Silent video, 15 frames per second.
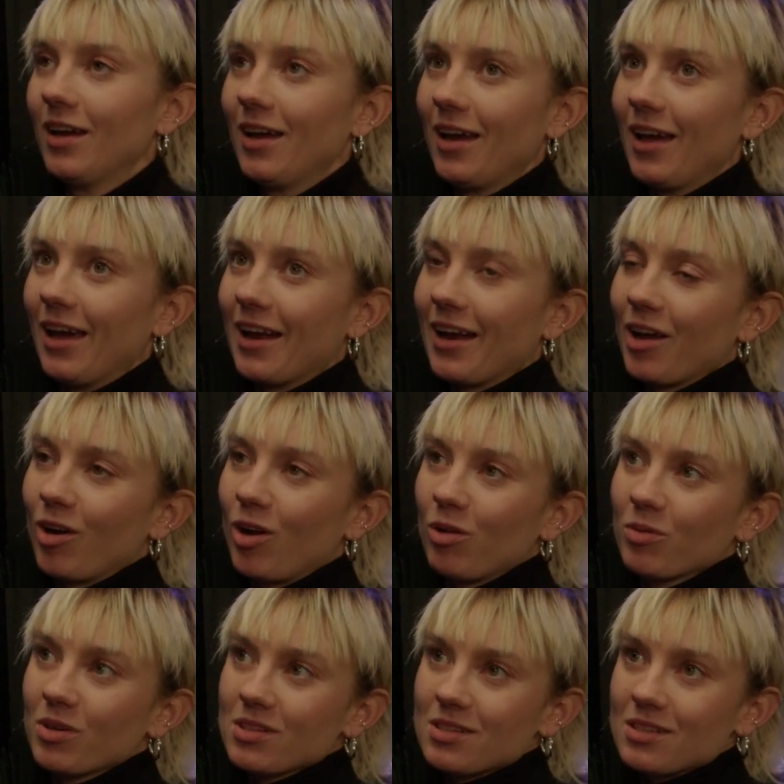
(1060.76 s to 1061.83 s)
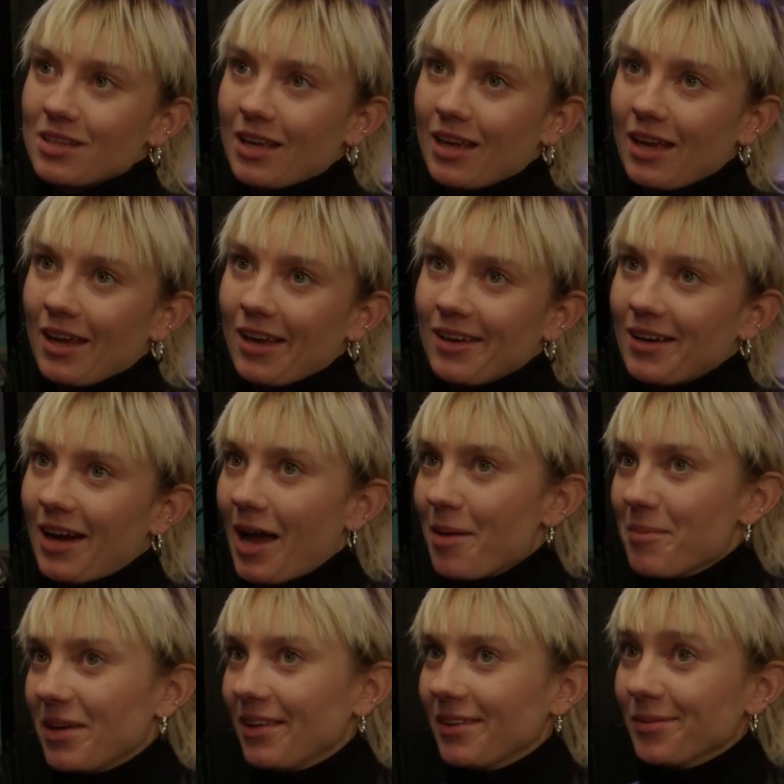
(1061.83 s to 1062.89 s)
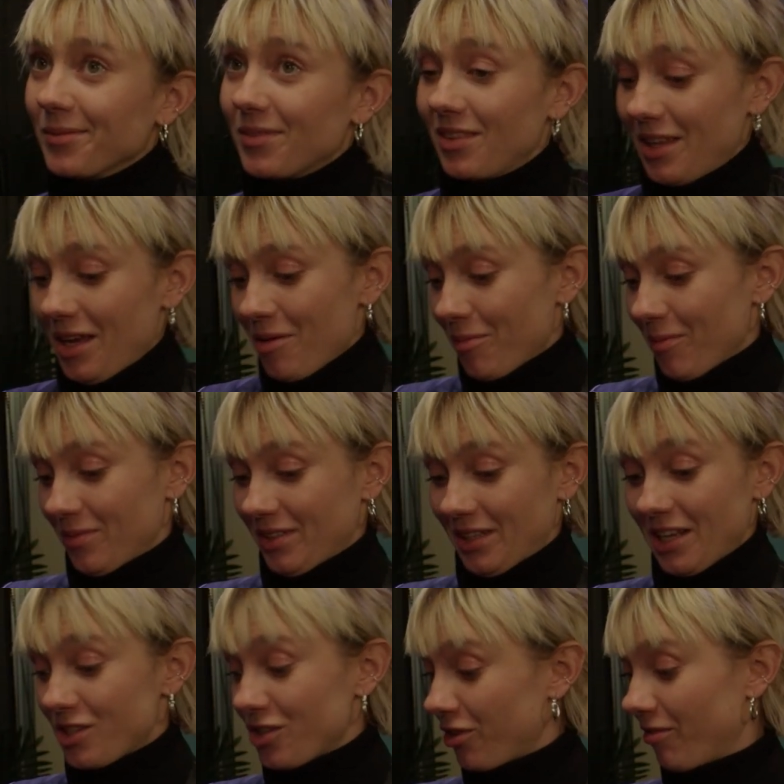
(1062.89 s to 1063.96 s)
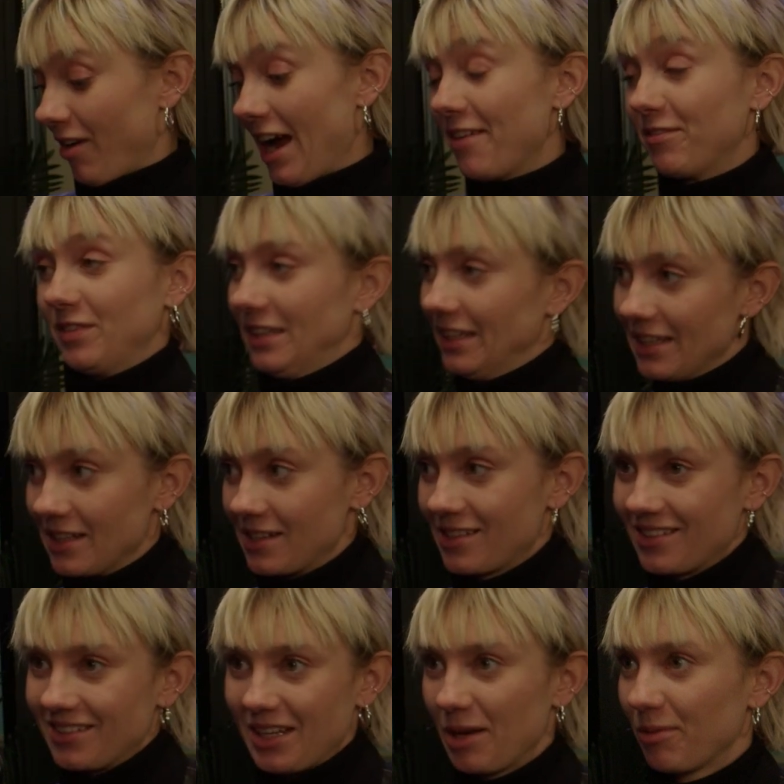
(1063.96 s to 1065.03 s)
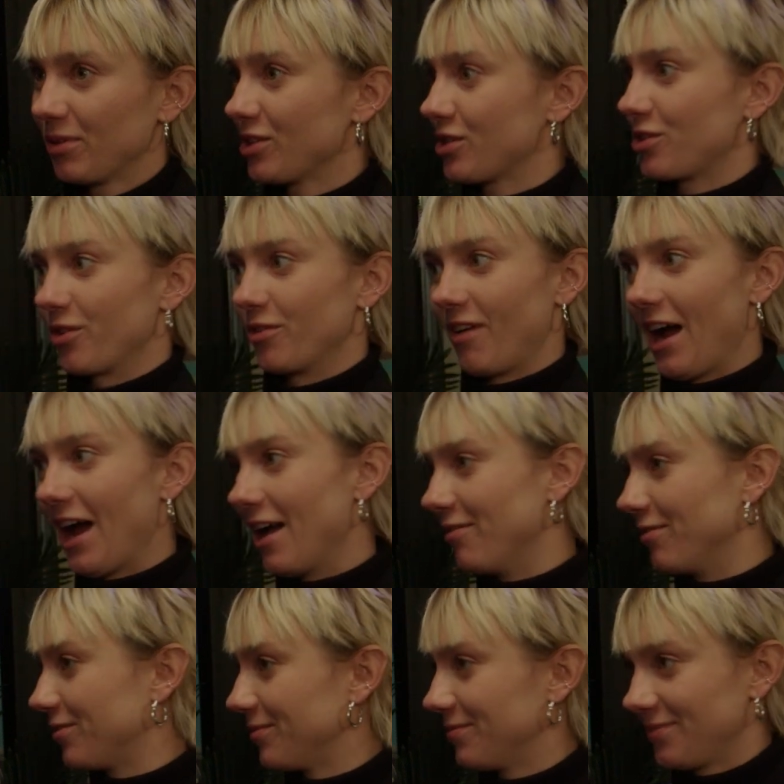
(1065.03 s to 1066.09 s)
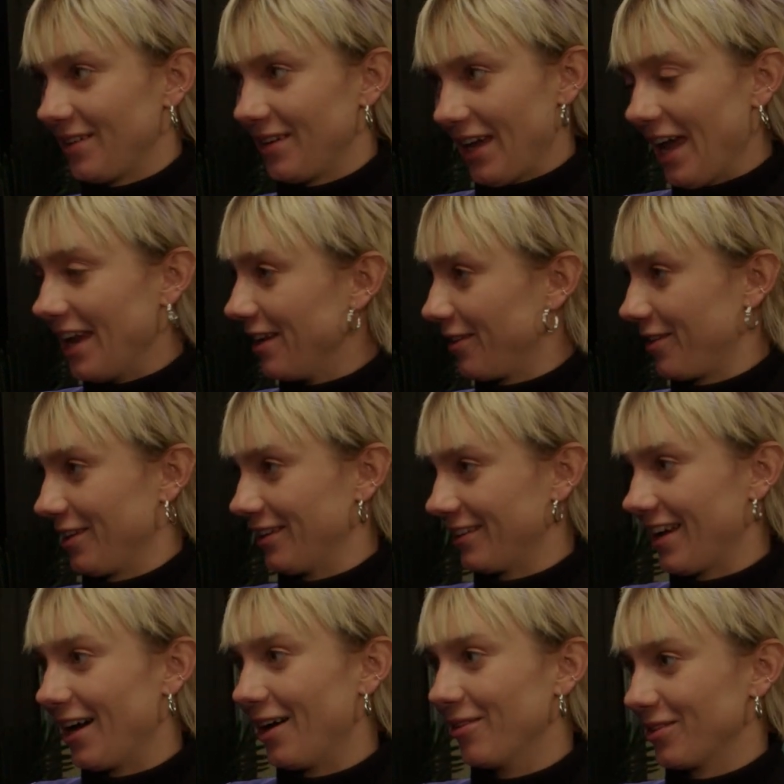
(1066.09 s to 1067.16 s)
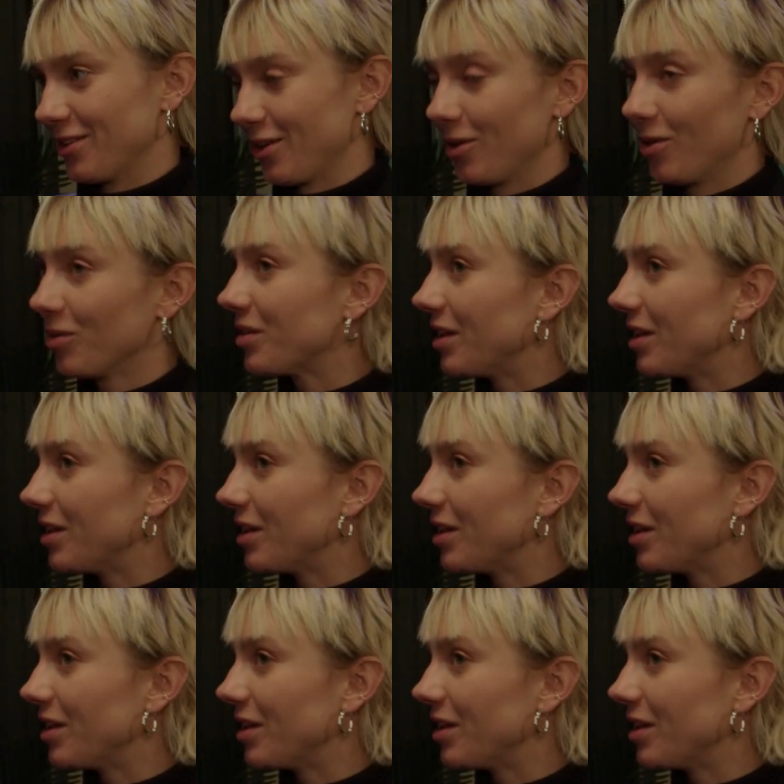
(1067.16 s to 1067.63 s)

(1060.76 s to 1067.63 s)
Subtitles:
And I always say, I mean, they survived this, they will survive anything now, you know.